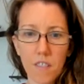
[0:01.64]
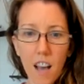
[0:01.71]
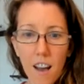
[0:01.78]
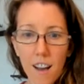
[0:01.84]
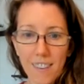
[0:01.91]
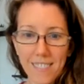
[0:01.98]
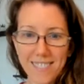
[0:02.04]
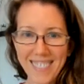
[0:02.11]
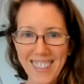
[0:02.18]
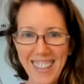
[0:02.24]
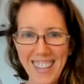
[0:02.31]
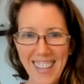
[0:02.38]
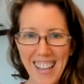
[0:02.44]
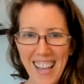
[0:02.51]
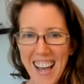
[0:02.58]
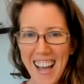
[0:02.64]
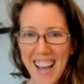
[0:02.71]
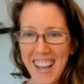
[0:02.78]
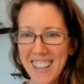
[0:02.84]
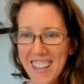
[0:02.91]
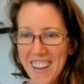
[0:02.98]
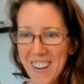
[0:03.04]
Ah,
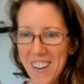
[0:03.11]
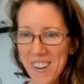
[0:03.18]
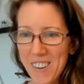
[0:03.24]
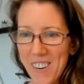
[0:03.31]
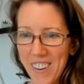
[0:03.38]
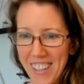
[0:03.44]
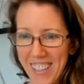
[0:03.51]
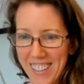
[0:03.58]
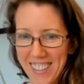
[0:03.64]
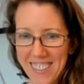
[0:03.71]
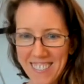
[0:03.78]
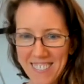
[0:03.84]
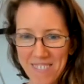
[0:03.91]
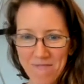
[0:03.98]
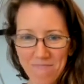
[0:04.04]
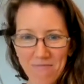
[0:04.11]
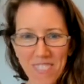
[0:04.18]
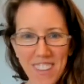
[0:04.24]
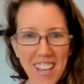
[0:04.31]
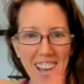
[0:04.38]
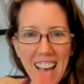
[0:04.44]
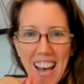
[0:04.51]
hello.
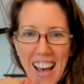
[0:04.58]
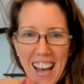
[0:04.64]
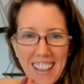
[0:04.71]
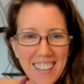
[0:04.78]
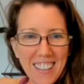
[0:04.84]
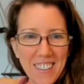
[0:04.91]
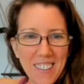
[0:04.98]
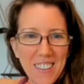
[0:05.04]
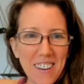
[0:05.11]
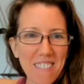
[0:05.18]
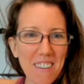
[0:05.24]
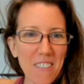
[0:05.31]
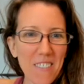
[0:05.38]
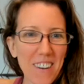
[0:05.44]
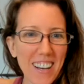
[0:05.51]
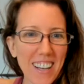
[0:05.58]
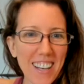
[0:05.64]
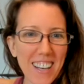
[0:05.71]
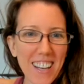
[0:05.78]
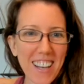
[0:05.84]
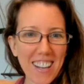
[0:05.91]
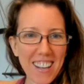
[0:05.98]
Hello,
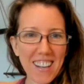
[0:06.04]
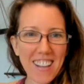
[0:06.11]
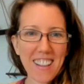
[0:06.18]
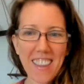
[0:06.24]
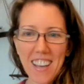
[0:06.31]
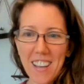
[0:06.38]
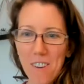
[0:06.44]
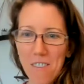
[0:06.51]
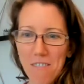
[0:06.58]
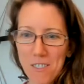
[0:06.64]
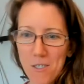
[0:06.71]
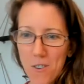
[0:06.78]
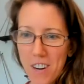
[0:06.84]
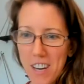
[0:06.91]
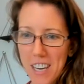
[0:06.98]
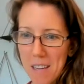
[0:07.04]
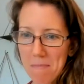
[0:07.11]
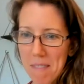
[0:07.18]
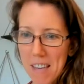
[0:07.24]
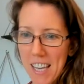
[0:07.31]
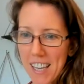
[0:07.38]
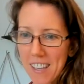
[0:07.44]
everyone. Thank you for
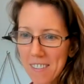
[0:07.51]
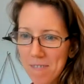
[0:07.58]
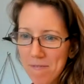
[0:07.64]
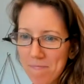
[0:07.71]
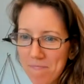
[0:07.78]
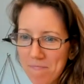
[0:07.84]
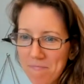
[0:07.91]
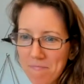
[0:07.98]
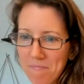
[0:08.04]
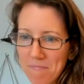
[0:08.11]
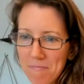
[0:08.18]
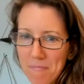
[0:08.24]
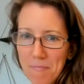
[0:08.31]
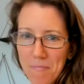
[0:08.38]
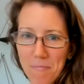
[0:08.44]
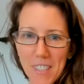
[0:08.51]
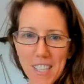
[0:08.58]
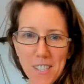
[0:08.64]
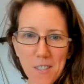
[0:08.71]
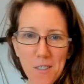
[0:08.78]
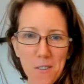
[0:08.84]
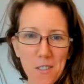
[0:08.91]
joining me.
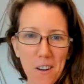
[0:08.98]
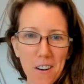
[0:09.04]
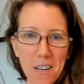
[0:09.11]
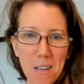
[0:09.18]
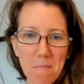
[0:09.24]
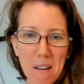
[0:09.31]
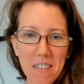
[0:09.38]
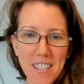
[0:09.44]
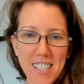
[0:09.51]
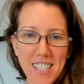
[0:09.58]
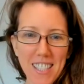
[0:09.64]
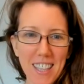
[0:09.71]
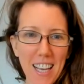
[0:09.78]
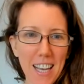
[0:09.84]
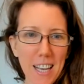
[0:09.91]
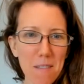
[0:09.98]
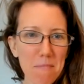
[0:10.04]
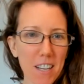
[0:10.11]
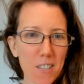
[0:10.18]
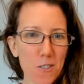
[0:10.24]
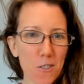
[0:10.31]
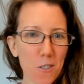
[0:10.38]
So sorry about the delay.
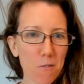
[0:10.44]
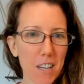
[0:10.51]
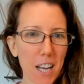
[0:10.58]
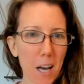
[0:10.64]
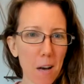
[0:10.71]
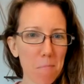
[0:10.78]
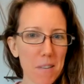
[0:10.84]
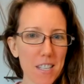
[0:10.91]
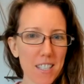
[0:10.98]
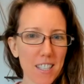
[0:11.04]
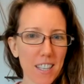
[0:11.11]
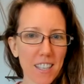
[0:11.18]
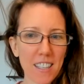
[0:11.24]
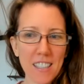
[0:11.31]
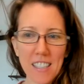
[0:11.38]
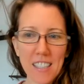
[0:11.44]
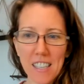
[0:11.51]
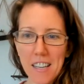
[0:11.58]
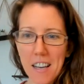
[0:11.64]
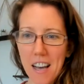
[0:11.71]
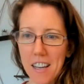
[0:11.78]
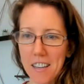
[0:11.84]
I'm not sure what happened. I
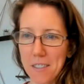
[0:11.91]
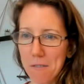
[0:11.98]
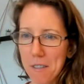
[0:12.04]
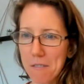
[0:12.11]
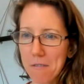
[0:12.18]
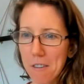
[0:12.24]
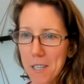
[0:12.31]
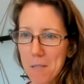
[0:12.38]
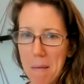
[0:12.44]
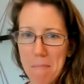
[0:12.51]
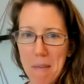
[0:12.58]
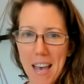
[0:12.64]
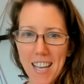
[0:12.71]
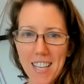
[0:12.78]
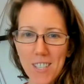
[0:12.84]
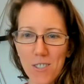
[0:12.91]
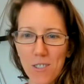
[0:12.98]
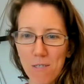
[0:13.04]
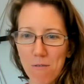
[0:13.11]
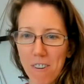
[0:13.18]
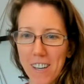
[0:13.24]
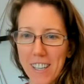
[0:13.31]
had to refresh my
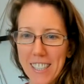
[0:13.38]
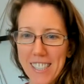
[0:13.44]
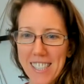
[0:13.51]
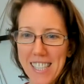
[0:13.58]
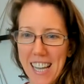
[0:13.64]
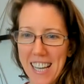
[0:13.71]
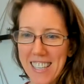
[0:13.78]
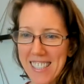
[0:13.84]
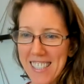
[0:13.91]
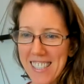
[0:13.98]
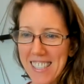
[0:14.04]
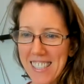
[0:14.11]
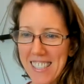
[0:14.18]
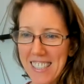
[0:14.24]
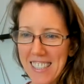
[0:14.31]
page and we're all set.